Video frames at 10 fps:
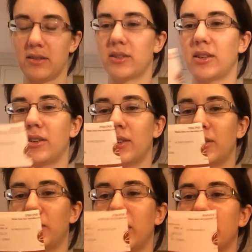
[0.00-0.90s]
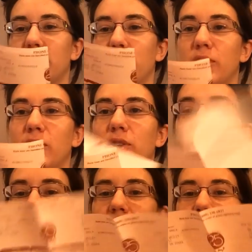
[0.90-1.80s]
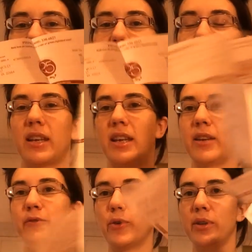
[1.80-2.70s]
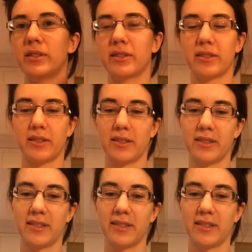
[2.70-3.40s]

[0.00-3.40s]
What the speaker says: So you get your invoice,